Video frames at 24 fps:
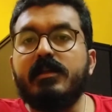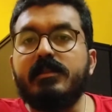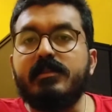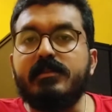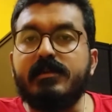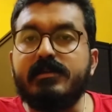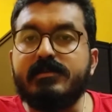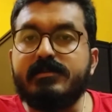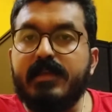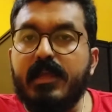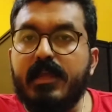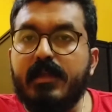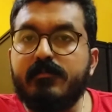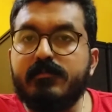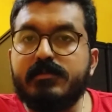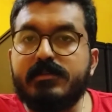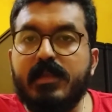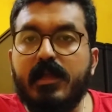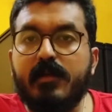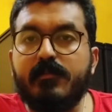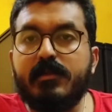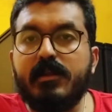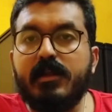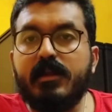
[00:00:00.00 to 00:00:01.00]
the same
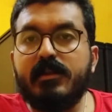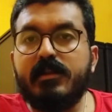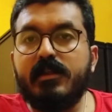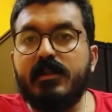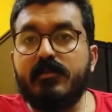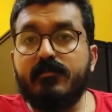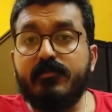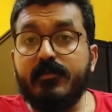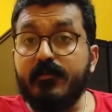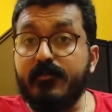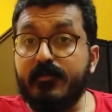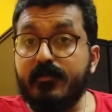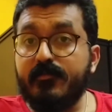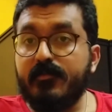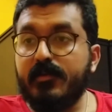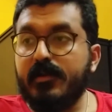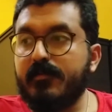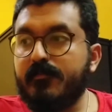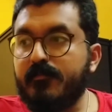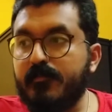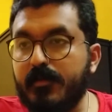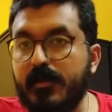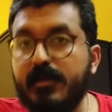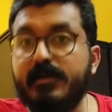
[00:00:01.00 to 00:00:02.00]
Snapdragon
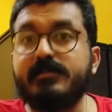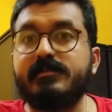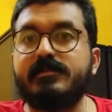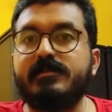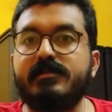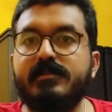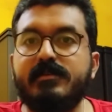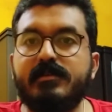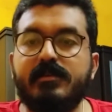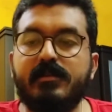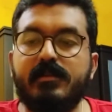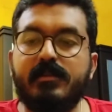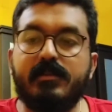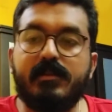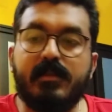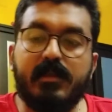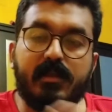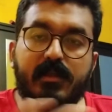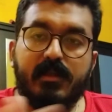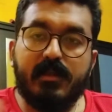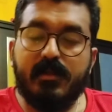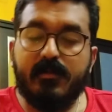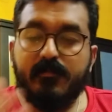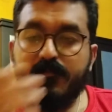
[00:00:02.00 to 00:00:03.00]
855 plus
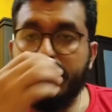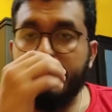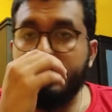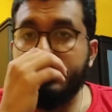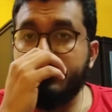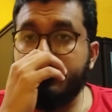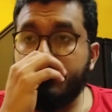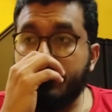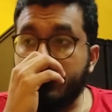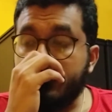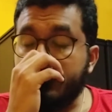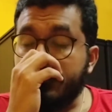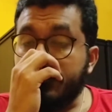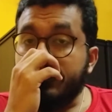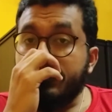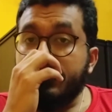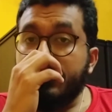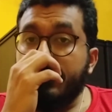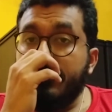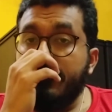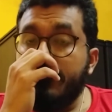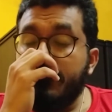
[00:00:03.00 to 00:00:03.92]
the Plus processor.